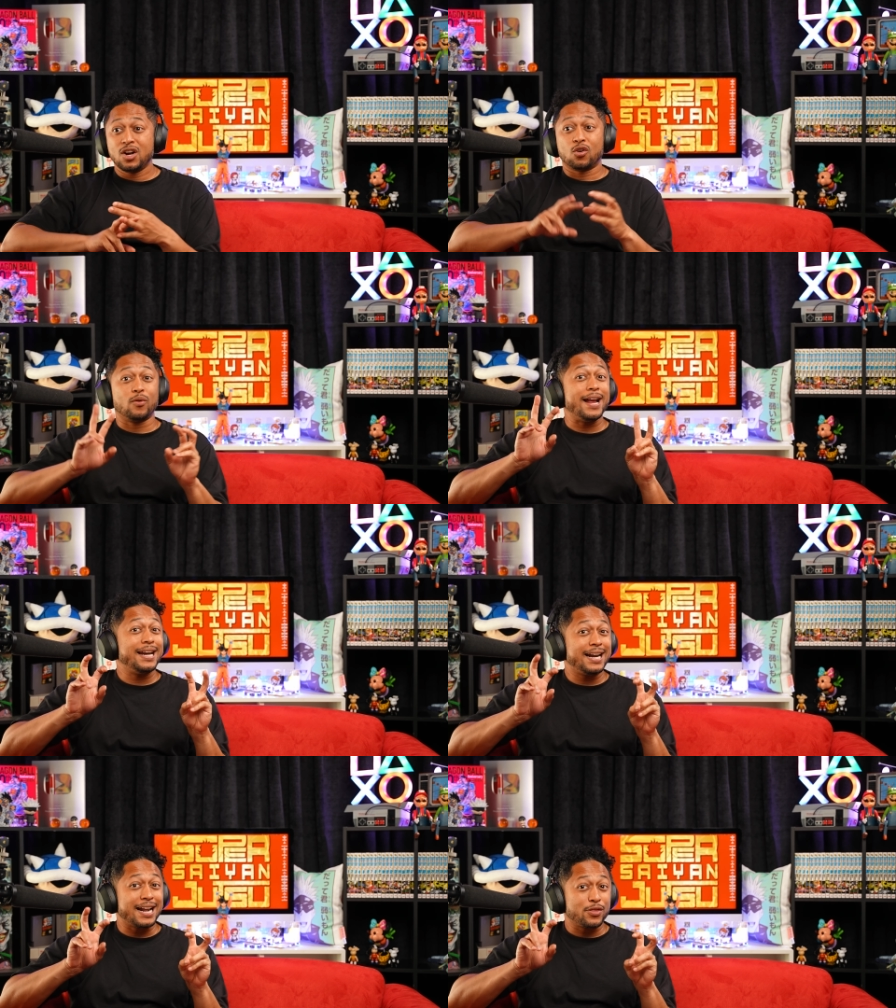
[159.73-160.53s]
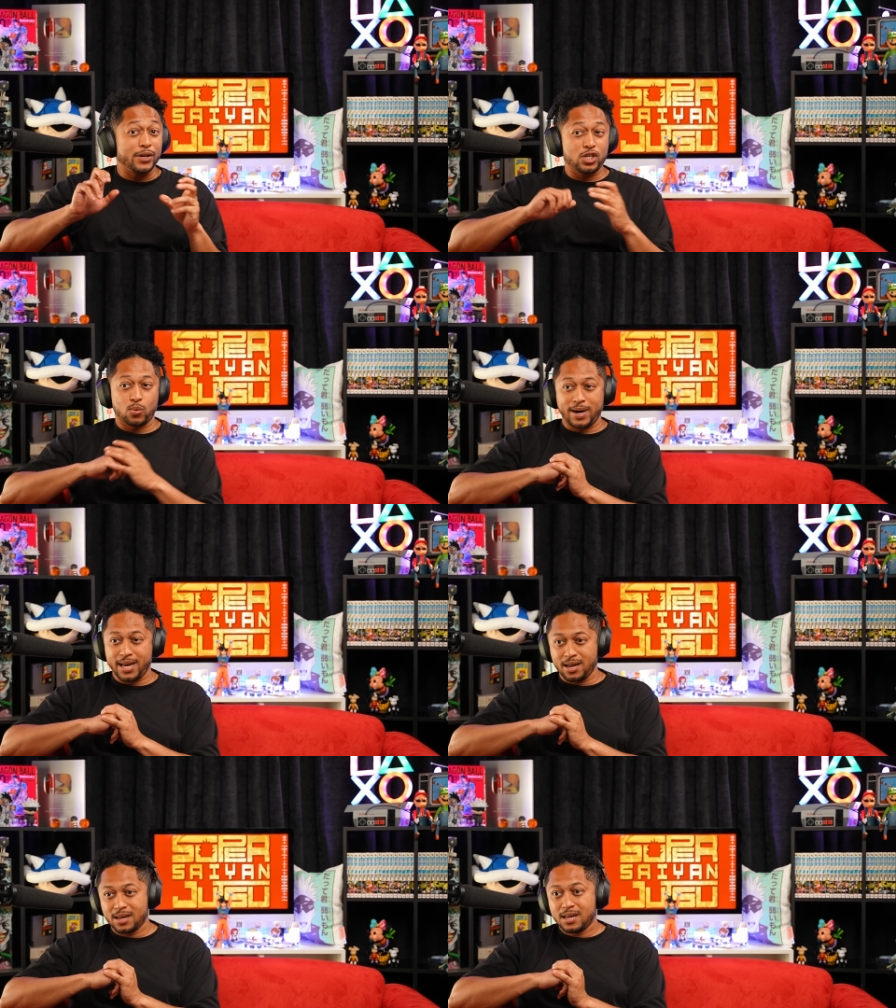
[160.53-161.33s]
rated it at three
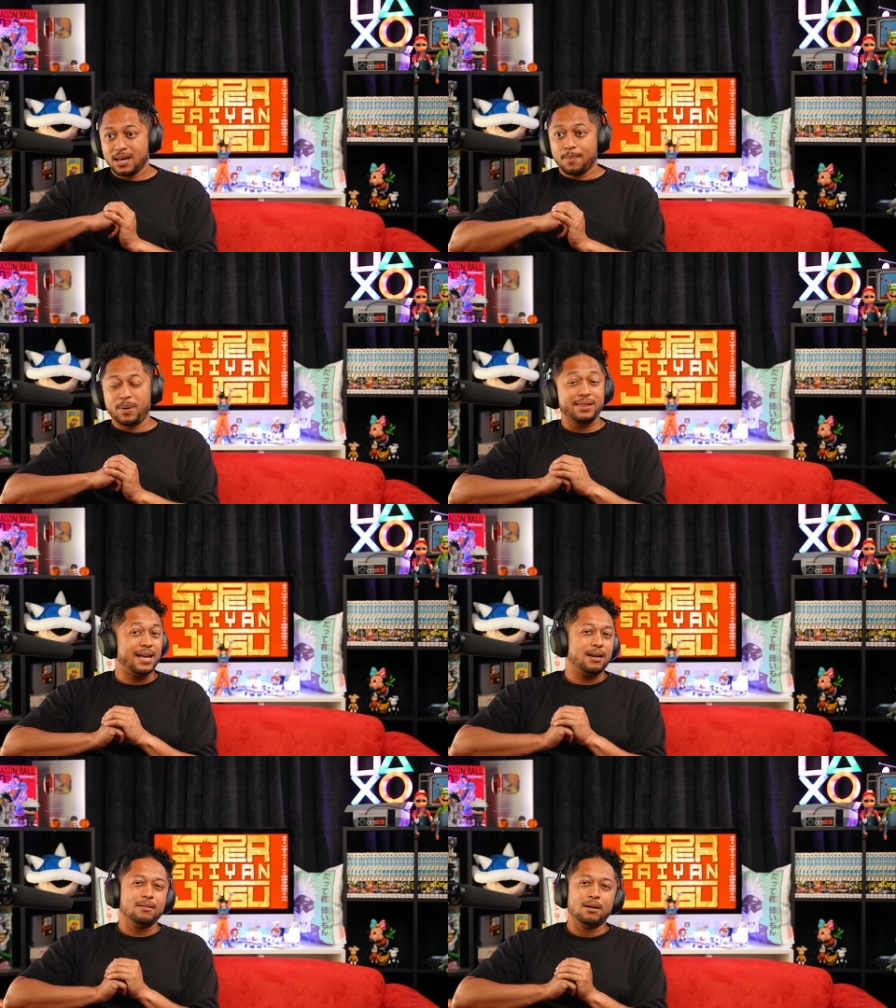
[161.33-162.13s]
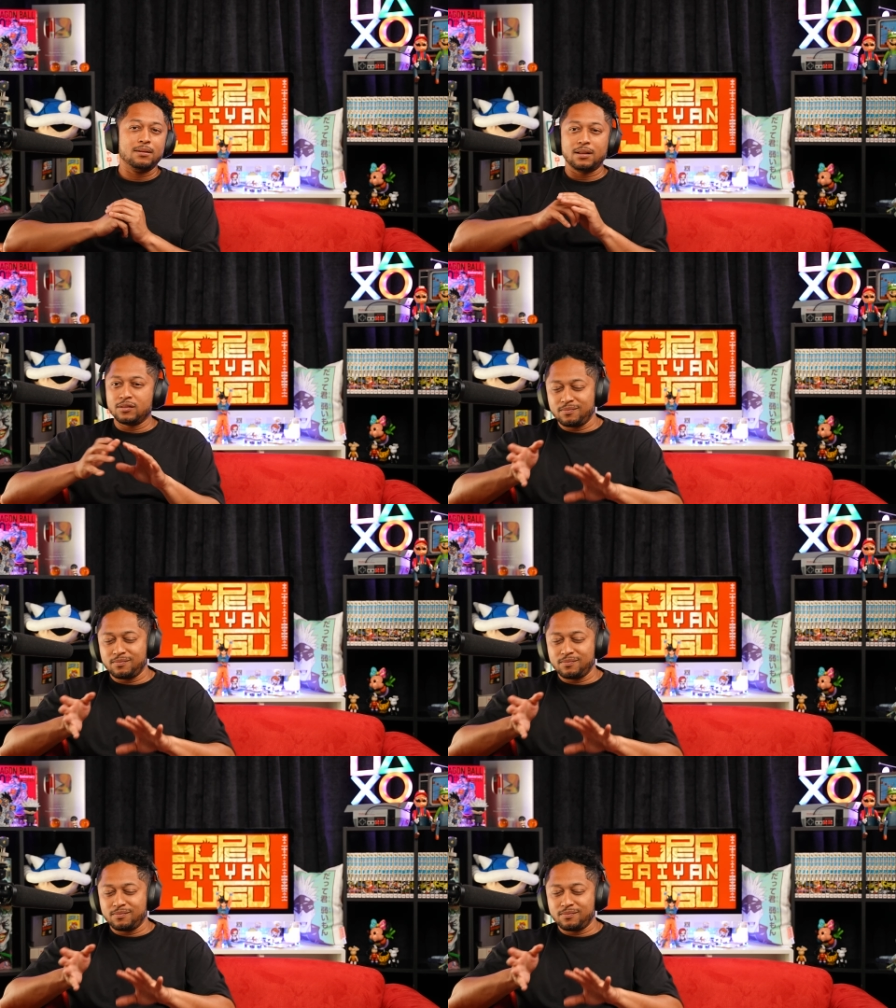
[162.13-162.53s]
twenty. But then... oh.